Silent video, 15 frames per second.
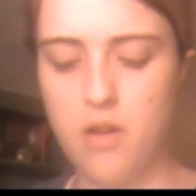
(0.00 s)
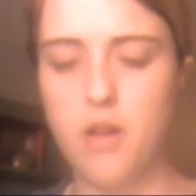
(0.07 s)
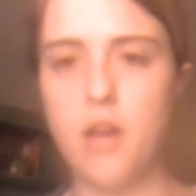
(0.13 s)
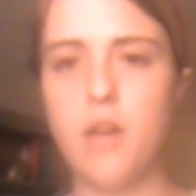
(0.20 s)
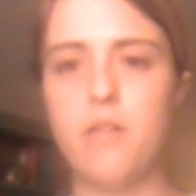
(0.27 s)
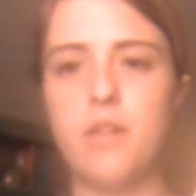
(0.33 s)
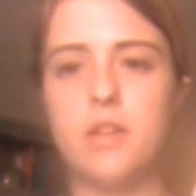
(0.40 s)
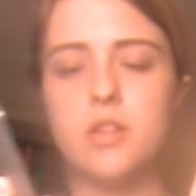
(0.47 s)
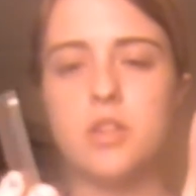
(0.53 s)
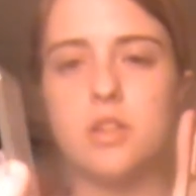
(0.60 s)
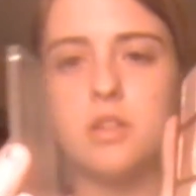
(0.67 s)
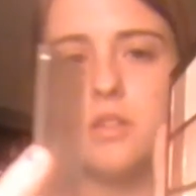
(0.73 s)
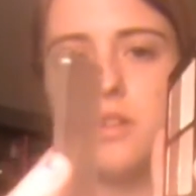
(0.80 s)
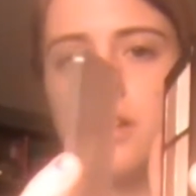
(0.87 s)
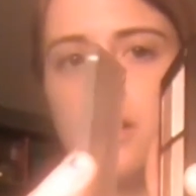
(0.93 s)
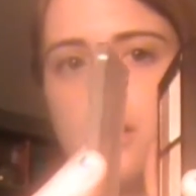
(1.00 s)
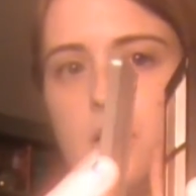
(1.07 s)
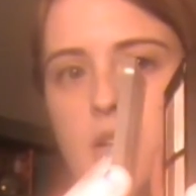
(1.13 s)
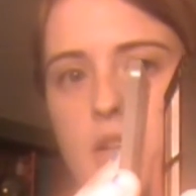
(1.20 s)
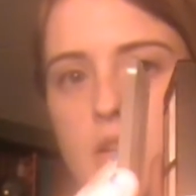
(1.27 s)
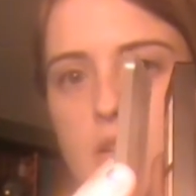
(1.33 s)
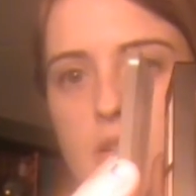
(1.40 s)
And this just
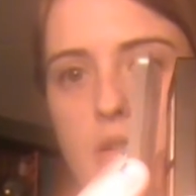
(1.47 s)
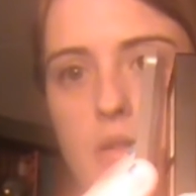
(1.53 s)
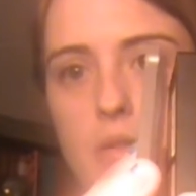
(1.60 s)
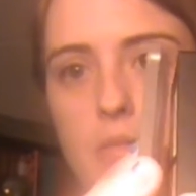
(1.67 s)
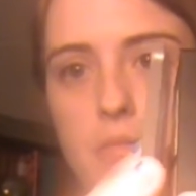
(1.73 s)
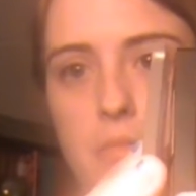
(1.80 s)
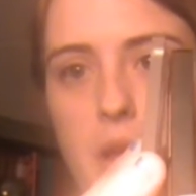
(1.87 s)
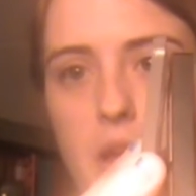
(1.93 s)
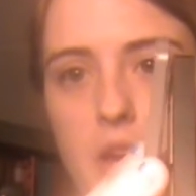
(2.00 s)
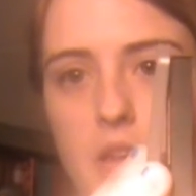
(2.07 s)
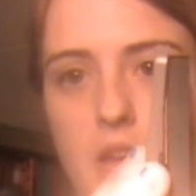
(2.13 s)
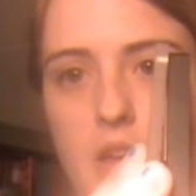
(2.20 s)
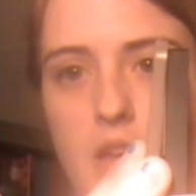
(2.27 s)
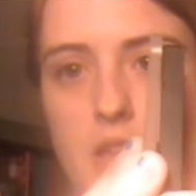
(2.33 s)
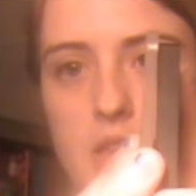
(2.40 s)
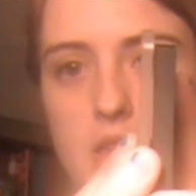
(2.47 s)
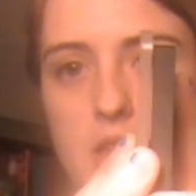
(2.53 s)
magnetizes